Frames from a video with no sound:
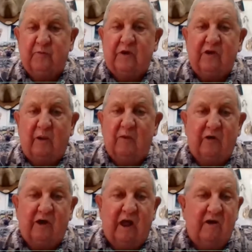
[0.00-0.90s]
a couple
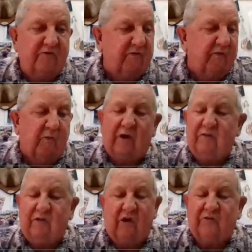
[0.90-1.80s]
$100 for whatever it
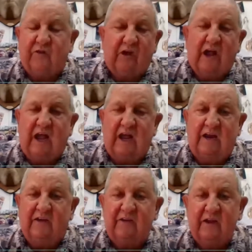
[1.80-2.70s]
costs to a
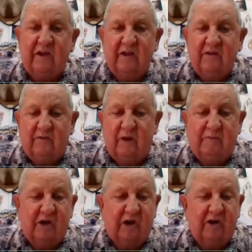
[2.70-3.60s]
guide to maybe
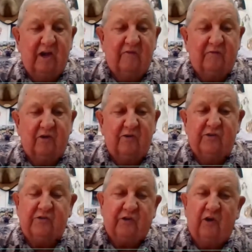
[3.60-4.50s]
carry you out for
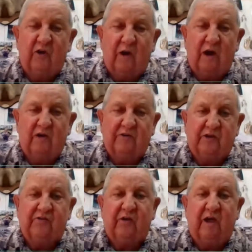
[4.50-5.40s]
just a little while and
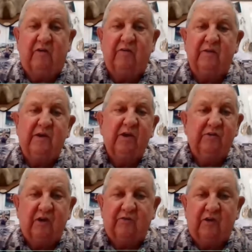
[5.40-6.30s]
teach you how to
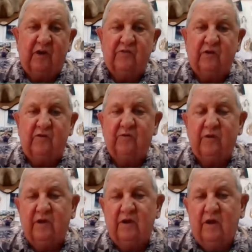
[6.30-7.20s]
jig fish,
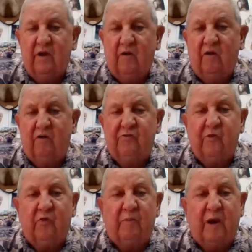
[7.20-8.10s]
or
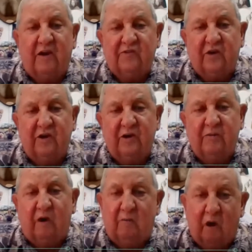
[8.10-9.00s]
join a bass club,
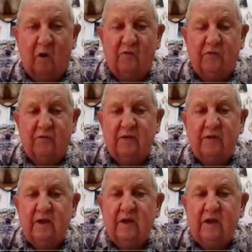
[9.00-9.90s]
or both,
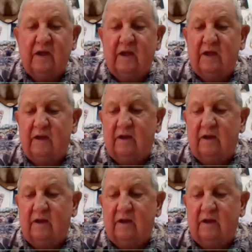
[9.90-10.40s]
and